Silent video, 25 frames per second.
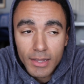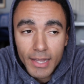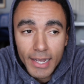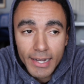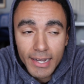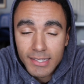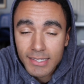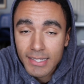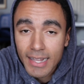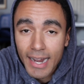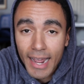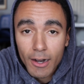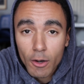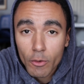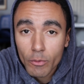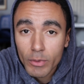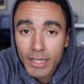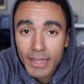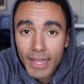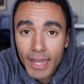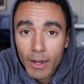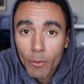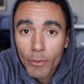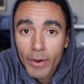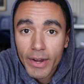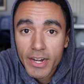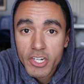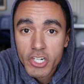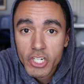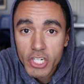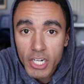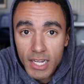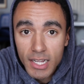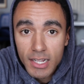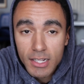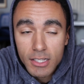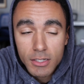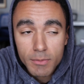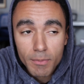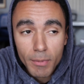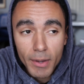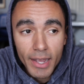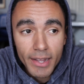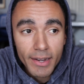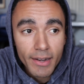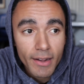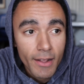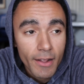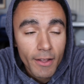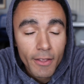I said, I don't really like wearing jeans,
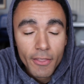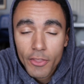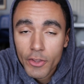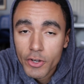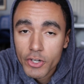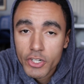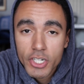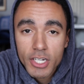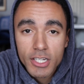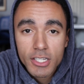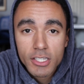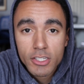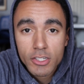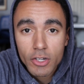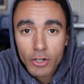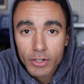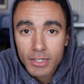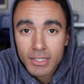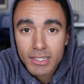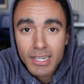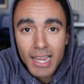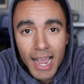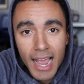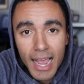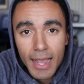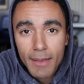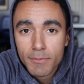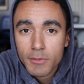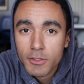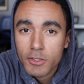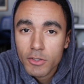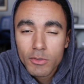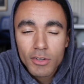but there's just certain times,